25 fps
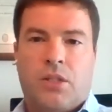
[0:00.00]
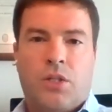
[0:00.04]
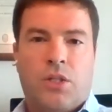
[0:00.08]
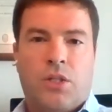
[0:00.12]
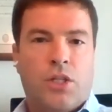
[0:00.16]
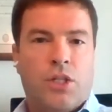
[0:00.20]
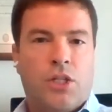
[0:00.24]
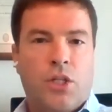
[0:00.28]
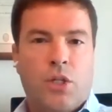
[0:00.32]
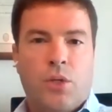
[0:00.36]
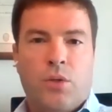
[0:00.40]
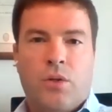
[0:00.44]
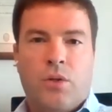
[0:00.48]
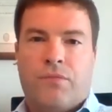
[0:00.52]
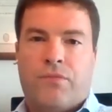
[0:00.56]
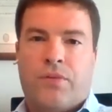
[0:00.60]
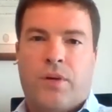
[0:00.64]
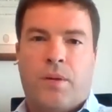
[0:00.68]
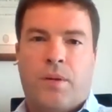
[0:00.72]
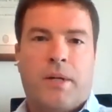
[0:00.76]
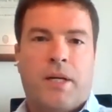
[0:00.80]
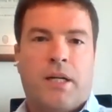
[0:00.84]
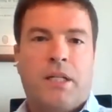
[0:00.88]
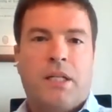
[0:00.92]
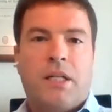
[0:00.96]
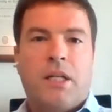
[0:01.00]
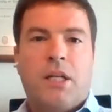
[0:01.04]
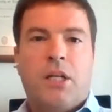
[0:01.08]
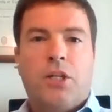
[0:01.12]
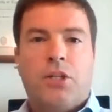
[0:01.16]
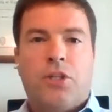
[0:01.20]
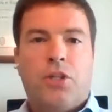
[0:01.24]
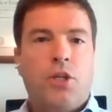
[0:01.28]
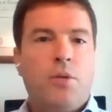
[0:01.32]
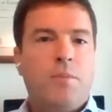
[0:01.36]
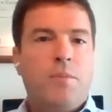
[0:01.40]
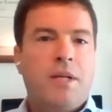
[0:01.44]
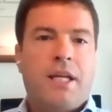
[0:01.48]
So you can do it from a
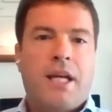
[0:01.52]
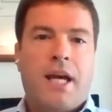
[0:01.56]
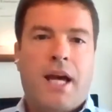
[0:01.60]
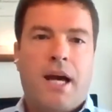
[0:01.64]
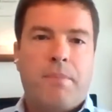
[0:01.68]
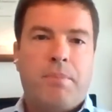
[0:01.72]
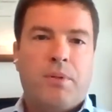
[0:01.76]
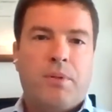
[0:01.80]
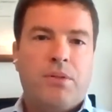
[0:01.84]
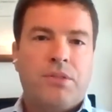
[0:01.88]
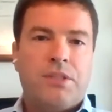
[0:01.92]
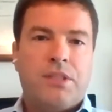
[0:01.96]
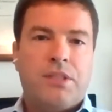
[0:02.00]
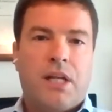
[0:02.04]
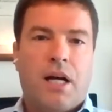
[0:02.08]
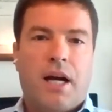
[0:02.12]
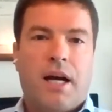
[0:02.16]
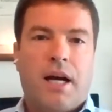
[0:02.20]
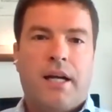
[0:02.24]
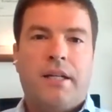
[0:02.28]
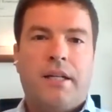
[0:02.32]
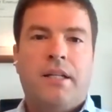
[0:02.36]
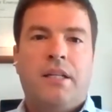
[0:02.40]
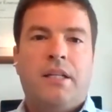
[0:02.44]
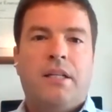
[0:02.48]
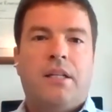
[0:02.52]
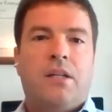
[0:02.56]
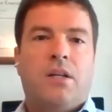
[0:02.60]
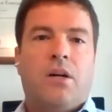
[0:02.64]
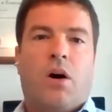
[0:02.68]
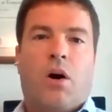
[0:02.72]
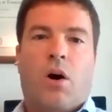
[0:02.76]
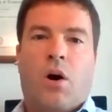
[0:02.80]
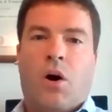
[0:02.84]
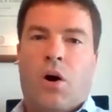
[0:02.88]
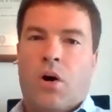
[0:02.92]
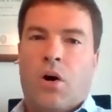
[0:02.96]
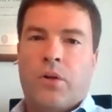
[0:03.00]
human capital side
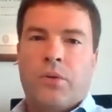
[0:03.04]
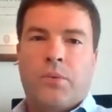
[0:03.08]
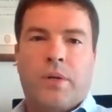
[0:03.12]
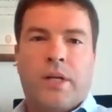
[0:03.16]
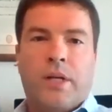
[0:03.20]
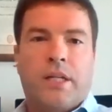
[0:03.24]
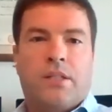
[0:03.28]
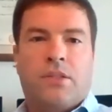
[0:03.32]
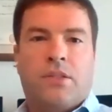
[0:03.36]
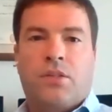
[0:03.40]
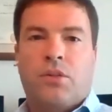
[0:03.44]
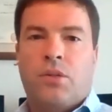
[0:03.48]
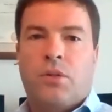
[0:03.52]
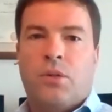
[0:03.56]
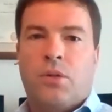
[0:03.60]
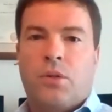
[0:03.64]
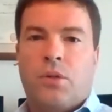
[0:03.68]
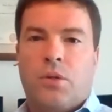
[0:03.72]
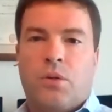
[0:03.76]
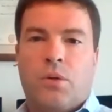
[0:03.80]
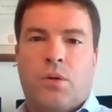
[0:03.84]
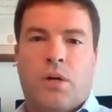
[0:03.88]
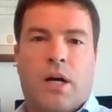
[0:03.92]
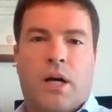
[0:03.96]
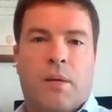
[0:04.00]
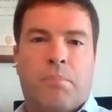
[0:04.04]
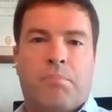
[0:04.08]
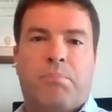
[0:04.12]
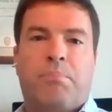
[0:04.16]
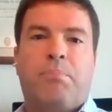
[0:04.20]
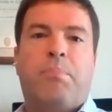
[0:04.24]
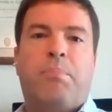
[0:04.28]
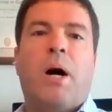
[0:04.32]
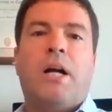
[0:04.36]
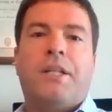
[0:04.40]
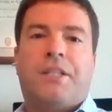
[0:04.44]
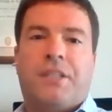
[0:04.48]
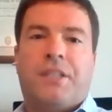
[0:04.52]
all the way to a
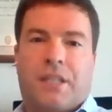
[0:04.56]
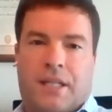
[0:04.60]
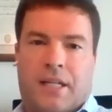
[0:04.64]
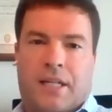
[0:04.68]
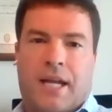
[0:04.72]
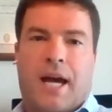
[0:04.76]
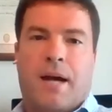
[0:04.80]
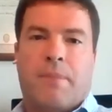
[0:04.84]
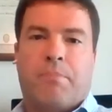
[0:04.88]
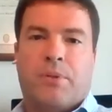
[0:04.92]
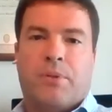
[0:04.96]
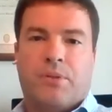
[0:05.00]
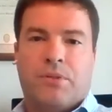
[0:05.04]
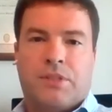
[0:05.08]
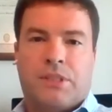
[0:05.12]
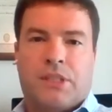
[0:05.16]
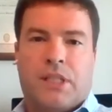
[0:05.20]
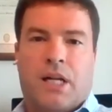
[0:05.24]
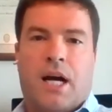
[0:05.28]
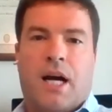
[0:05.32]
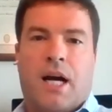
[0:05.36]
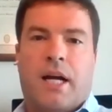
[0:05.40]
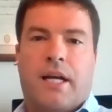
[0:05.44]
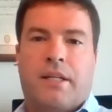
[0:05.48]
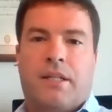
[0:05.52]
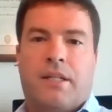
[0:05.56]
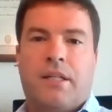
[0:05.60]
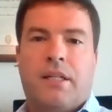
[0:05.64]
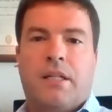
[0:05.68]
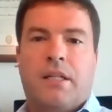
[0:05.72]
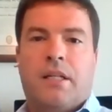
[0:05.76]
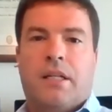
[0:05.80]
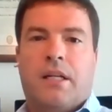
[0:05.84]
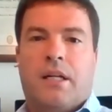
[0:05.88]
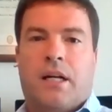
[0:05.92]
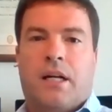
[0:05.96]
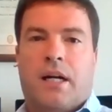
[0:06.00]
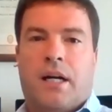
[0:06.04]
budget capital side,
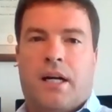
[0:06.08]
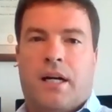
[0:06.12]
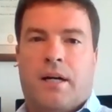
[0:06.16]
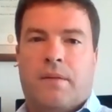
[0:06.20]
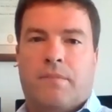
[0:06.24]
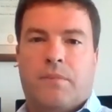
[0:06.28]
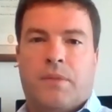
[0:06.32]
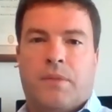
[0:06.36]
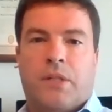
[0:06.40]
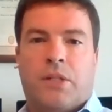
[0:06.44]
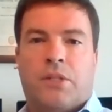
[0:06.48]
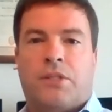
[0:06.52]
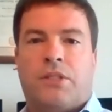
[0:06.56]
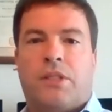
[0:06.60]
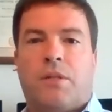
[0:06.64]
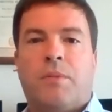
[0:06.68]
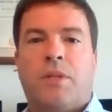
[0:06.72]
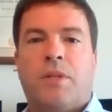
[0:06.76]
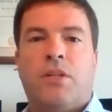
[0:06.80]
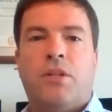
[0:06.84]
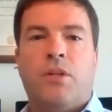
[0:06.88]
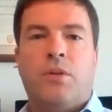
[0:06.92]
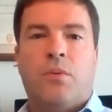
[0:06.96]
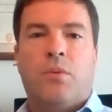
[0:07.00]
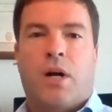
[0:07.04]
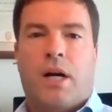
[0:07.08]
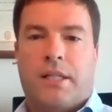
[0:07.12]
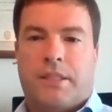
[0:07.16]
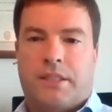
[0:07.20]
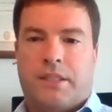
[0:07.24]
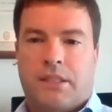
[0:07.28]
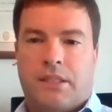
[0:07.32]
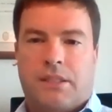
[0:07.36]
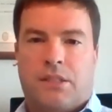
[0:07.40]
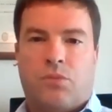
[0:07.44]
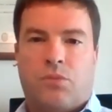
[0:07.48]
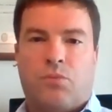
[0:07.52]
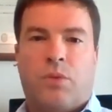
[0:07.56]
or some of the
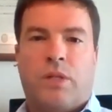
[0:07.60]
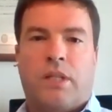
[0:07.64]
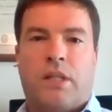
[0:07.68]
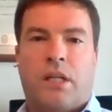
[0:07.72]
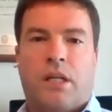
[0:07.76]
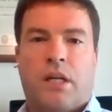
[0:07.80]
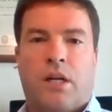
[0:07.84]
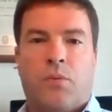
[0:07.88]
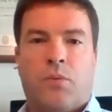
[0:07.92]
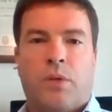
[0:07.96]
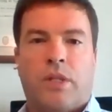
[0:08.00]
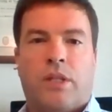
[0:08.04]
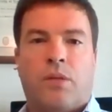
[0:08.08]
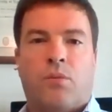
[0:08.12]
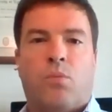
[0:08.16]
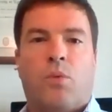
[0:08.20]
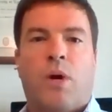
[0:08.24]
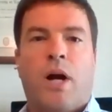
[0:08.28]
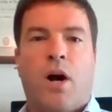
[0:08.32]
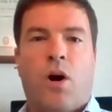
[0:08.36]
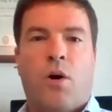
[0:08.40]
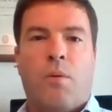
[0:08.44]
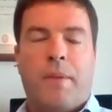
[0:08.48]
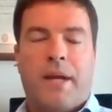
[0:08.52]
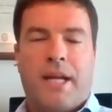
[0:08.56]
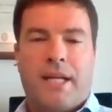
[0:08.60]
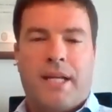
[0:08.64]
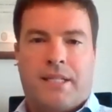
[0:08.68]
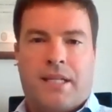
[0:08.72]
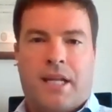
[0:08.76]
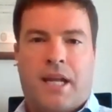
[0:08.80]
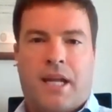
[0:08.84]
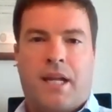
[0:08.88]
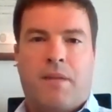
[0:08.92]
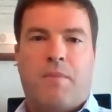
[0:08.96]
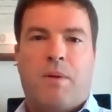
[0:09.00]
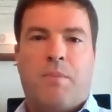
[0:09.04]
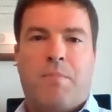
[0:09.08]
nuances with a
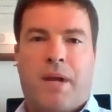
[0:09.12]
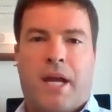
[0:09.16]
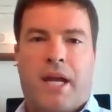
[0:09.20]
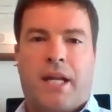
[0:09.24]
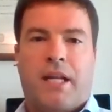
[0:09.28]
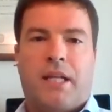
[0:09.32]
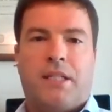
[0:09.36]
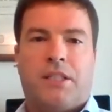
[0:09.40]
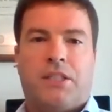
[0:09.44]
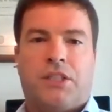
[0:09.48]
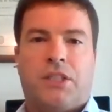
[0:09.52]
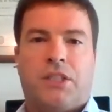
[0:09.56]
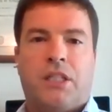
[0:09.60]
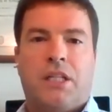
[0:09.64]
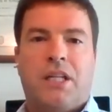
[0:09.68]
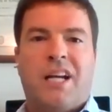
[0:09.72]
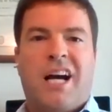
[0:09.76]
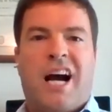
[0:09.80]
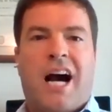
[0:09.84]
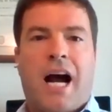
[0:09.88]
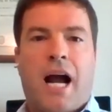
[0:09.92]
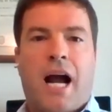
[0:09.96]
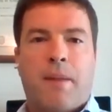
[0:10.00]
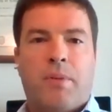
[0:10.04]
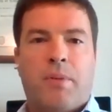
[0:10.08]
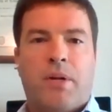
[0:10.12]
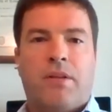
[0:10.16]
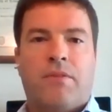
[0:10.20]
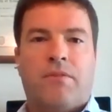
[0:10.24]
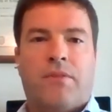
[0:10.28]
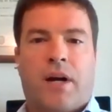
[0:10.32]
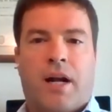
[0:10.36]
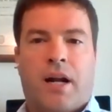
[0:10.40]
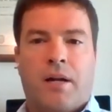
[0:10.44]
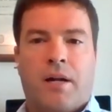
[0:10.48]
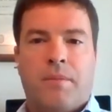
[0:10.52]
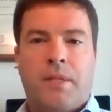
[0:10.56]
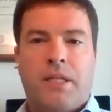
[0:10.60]
well-maintained and managed hybrid
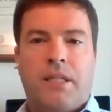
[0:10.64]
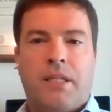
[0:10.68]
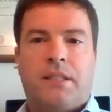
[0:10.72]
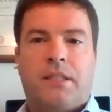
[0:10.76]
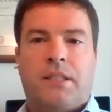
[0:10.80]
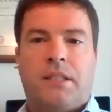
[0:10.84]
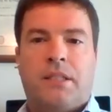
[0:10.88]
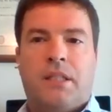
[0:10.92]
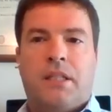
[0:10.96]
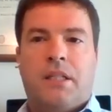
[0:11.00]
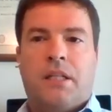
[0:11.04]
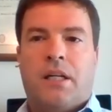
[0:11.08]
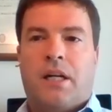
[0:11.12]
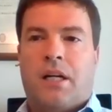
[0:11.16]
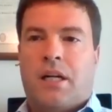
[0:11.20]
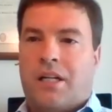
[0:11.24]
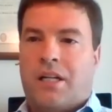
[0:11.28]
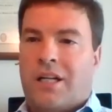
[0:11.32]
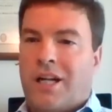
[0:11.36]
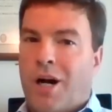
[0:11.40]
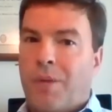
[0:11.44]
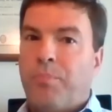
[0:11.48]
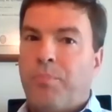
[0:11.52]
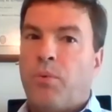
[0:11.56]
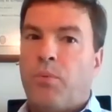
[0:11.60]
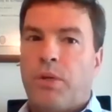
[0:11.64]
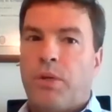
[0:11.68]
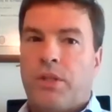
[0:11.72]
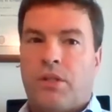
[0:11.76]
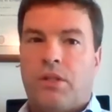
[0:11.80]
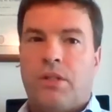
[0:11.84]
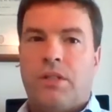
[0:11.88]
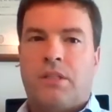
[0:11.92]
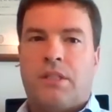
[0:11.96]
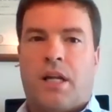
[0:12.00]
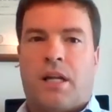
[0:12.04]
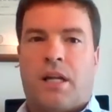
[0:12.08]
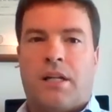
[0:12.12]
environment, coupled
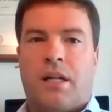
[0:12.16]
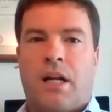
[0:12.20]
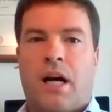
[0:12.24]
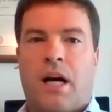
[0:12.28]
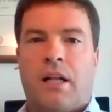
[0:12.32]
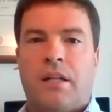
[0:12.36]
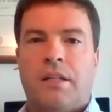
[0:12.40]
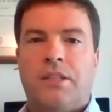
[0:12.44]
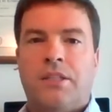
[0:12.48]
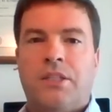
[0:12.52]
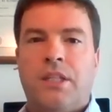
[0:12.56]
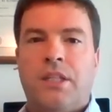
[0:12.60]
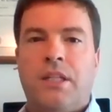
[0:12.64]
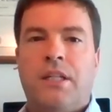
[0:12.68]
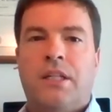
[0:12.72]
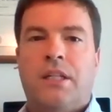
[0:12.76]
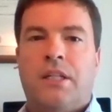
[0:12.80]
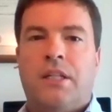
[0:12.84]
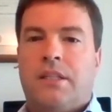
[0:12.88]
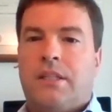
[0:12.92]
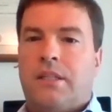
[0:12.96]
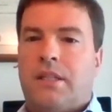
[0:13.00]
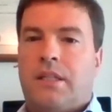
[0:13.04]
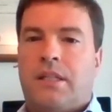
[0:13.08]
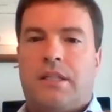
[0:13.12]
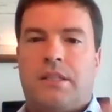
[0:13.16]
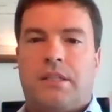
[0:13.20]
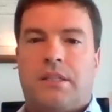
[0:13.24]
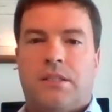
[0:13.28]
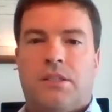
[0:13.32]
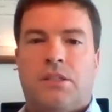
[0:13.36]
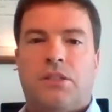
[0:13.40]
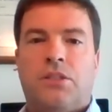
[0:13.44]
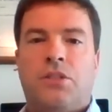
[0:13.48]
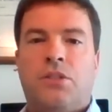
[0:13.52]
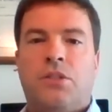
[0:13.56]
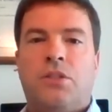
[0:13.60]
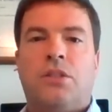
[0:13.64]
with good technology.
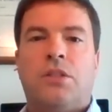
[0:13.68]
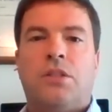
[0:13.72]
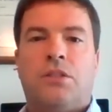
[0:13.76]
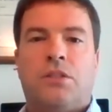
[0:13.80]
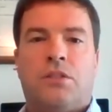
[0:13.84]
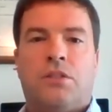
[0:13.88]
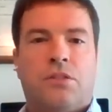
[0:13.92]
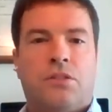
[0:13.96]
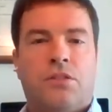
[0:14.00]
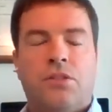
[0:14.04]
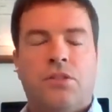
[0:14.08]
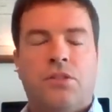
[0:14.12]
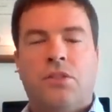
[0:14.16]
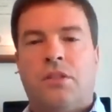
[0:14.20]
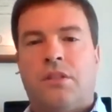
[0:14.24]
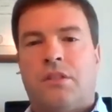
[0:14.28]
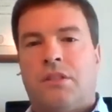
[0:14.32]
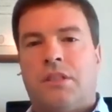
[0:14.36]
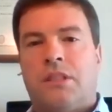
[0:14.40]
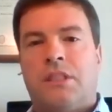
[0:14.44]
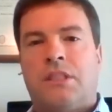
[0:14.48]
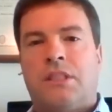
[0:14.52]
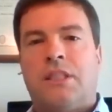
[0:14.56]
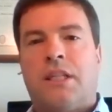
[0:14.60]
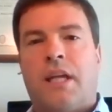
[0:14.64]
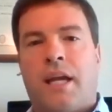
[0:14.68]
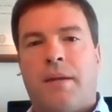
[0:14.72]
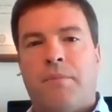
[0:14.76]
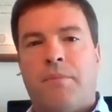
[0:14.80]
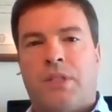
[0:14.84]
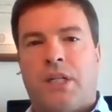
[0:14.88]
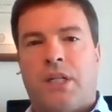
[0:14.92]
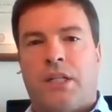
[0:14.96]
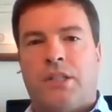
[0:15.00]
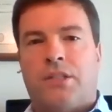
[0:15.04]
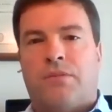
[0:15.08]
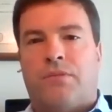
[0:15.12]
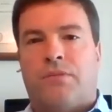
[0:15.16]
It's a
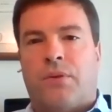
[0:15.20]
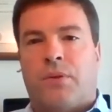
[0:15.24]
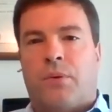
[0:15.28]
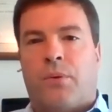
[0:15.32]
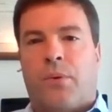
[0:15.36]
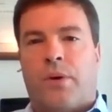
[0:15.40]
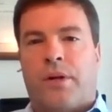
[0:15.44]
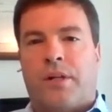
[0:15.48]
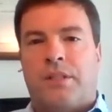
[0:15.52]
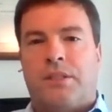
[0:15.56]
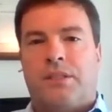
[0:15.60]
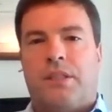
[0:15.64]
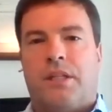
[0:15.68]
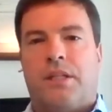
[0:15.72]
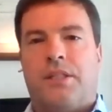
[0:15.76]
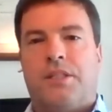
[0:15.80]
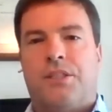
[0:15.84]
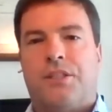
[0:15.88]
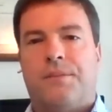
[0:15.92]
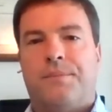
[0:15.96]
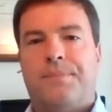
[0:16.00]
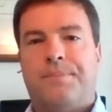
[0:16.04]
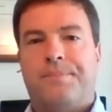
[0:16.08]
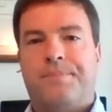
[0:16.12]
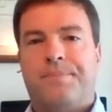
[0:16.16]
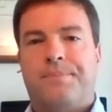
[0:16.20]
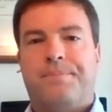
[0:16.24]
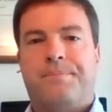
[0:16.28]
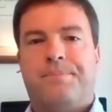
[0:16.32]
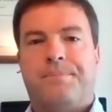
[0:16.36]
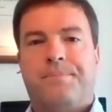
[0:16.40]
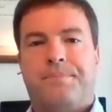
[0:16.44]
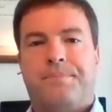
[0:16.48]
game changer for the organization.